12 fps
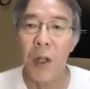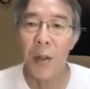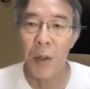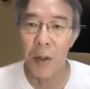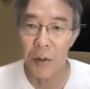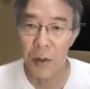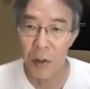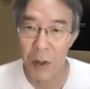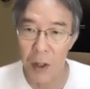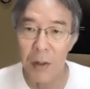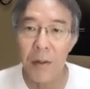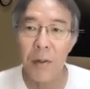
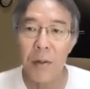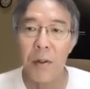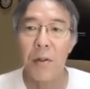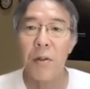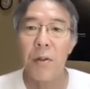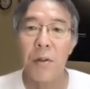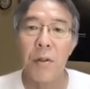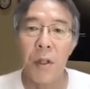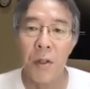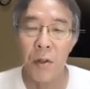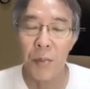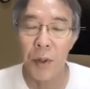Hamiltonian, the
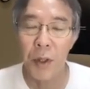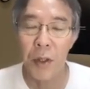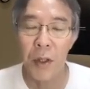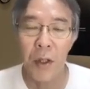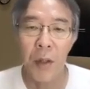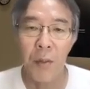interpolating